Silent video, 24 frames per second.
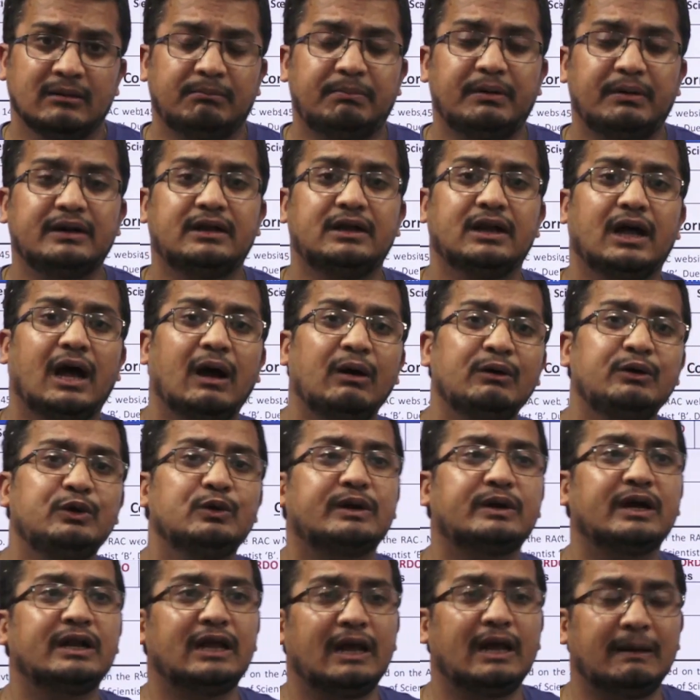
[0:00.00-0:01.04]
but now you
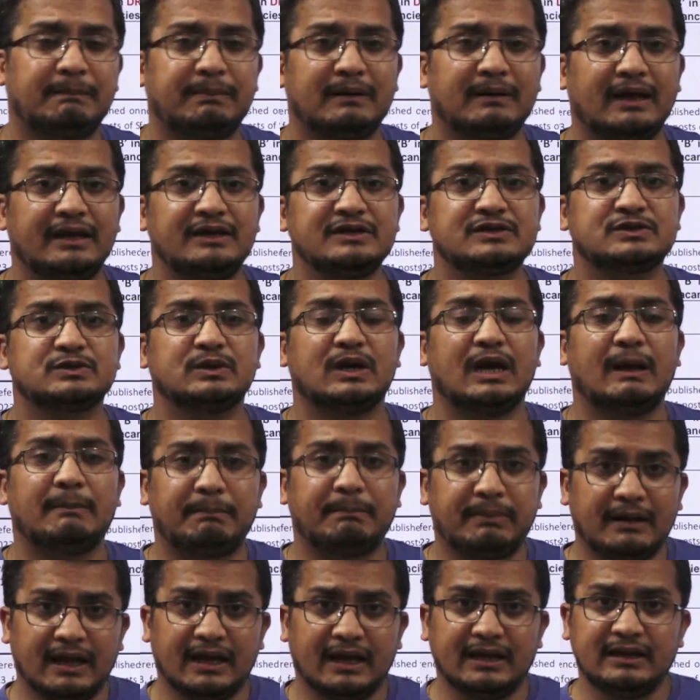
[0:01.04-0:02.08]
can apply so
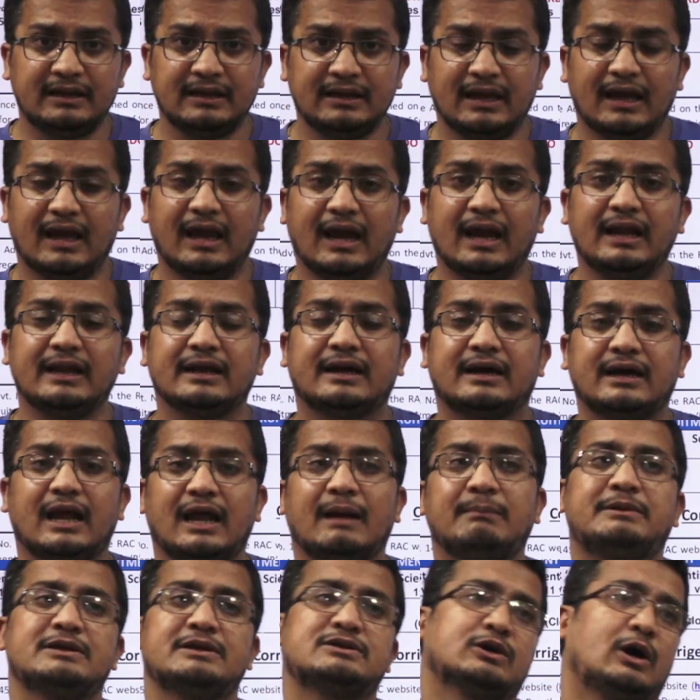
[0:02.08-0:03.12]
apply and
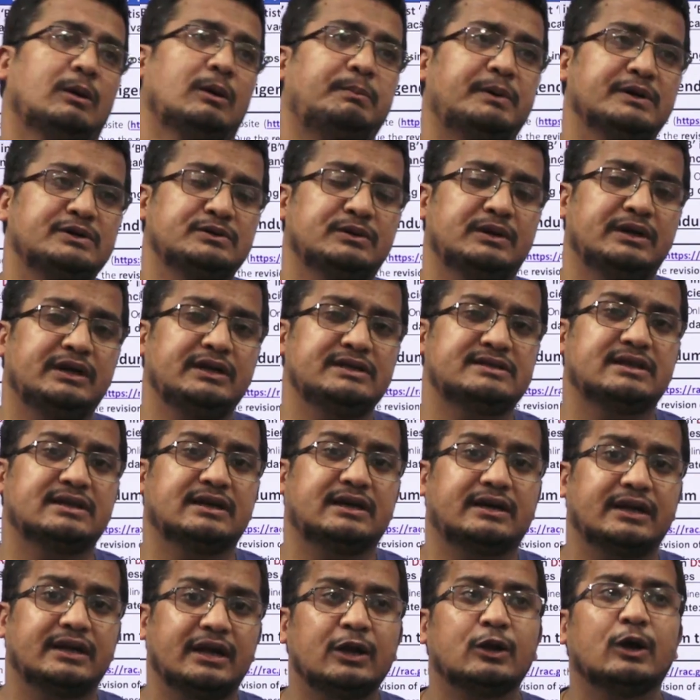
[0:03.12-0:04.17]
grab this opportunity it's a
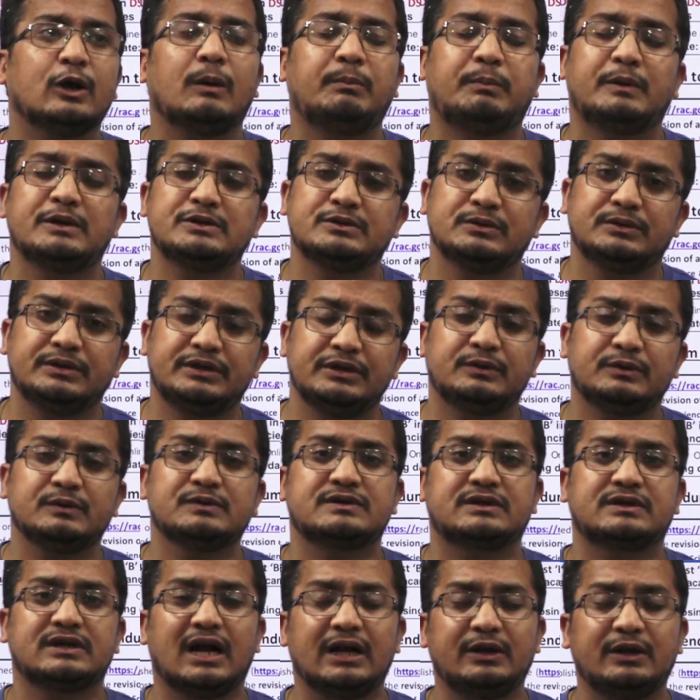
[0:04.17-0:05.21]
great opportunity to
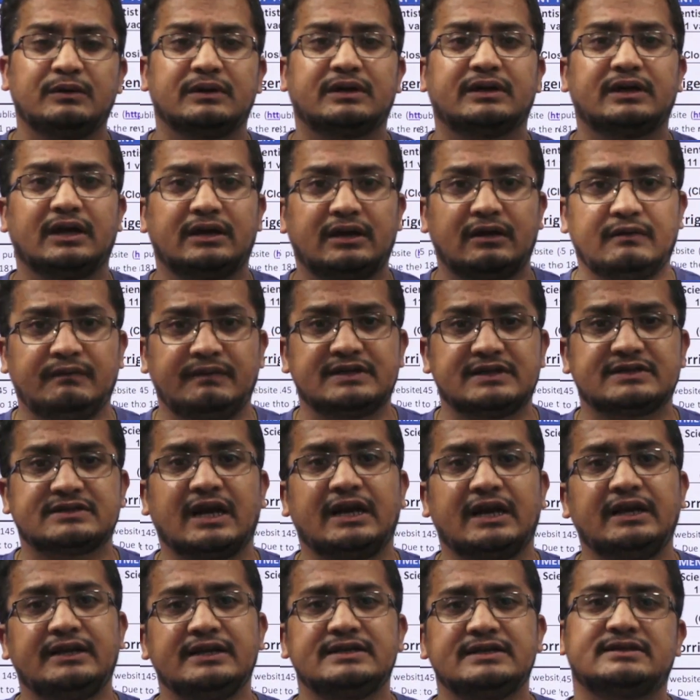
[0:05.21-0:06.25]
start your career with
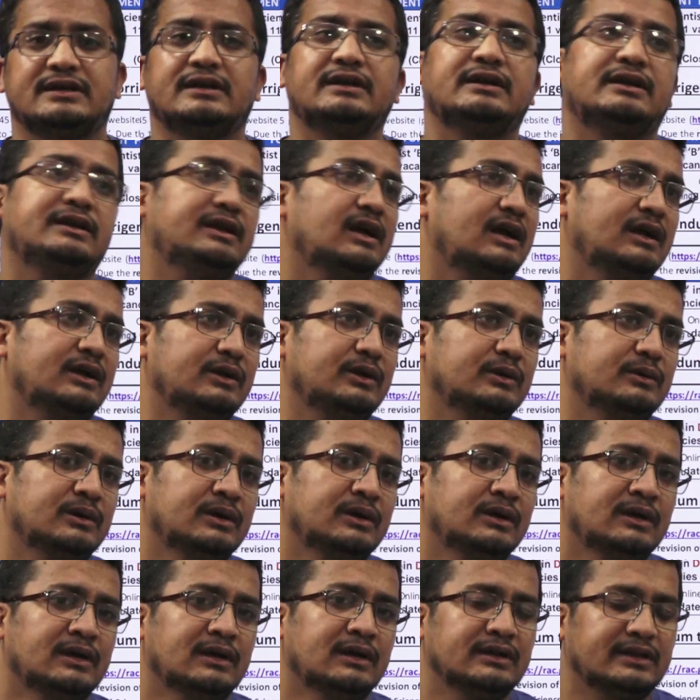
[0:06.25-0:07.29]
scientist in DRDO
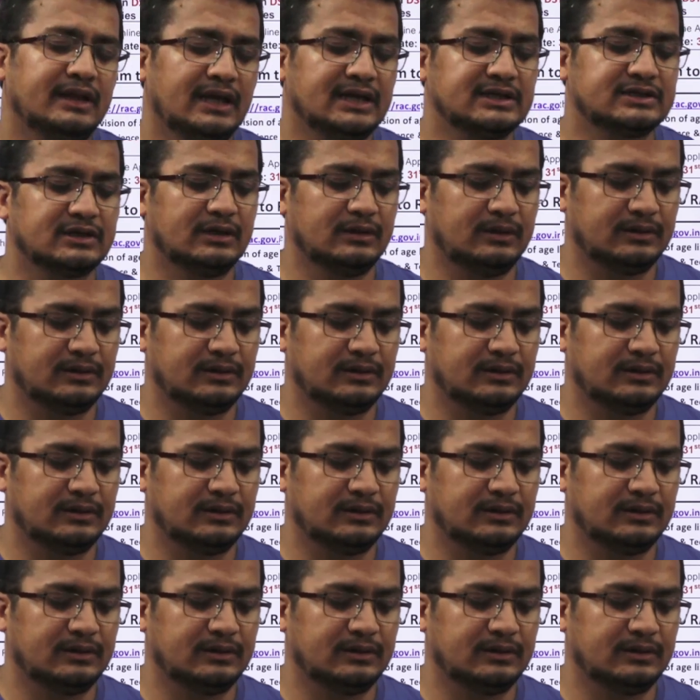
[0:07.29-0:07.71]
Thanks a